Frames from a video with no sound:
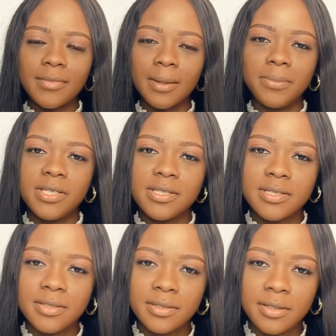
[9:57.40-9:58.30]

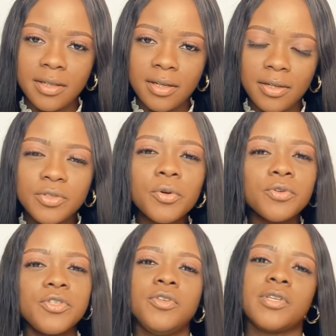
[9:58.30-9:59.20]
please do
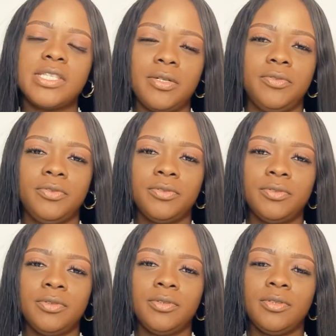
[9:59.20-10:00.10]
good to yourself
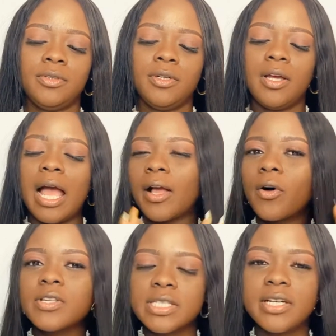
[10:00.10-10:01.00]
and
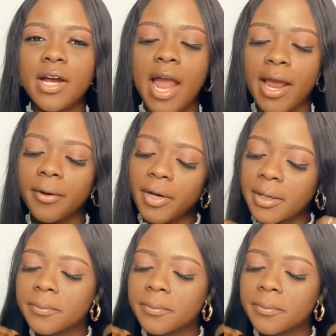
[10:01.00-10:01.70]
consider hiring.